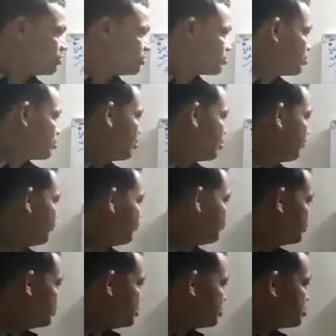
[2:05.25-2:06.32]
So
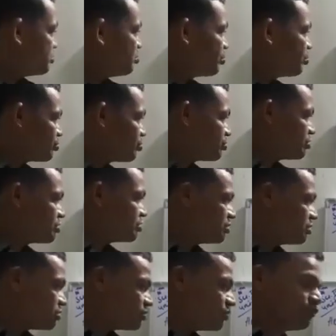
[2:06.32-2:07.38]
these
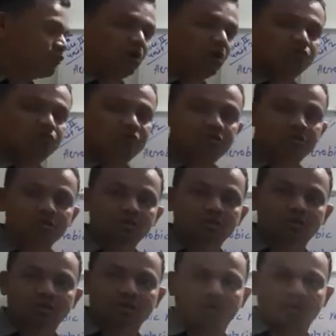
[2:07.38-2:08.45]
processes we have seen
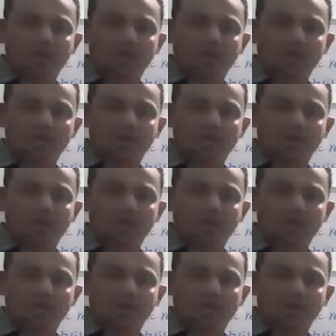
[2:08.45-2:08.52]
in